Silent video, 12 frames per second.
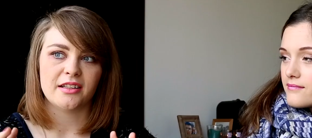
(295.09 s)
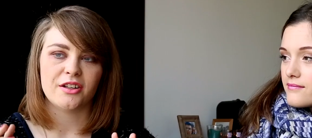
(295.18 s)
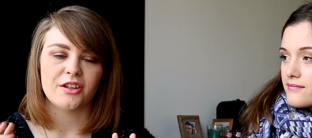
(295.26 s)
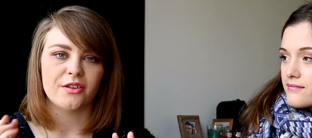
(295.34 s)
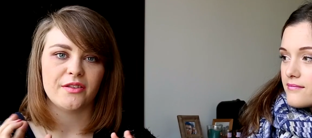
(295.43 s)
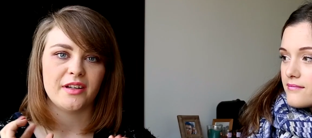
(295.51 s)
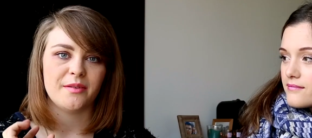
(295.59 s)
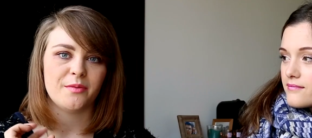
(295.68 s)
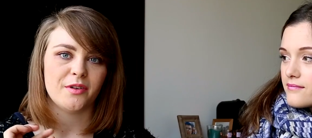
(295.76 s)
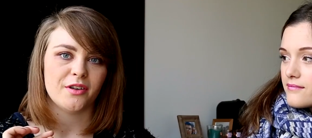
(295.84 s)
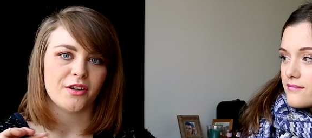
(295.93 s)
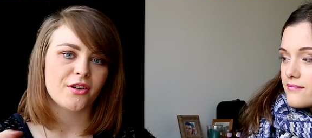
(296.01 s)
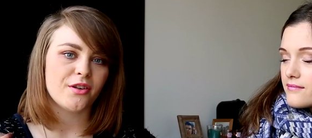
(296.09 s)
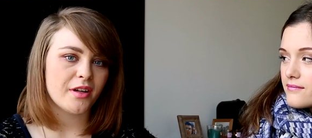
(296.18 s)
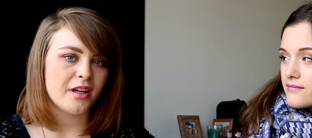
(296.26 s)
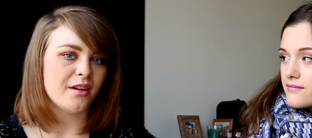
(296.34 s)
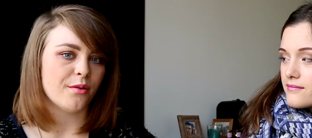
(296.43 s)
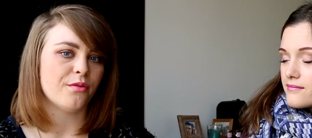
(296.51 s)
Speaker 1: you know, they were
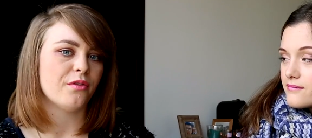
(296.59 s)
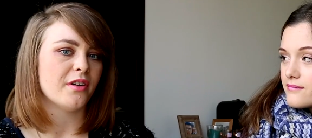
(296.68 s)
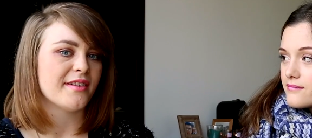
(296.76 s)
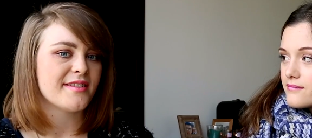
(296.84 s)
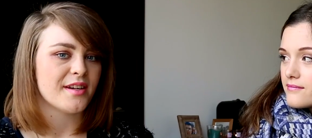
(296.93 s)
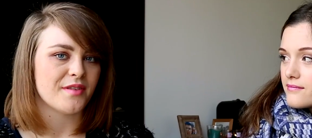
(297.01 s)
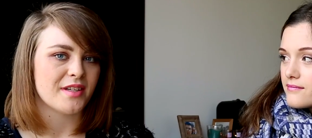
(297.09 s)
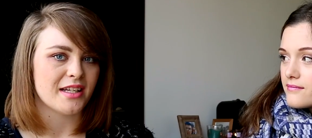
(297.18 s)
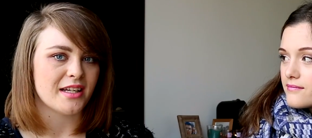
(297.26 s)
cooking for us every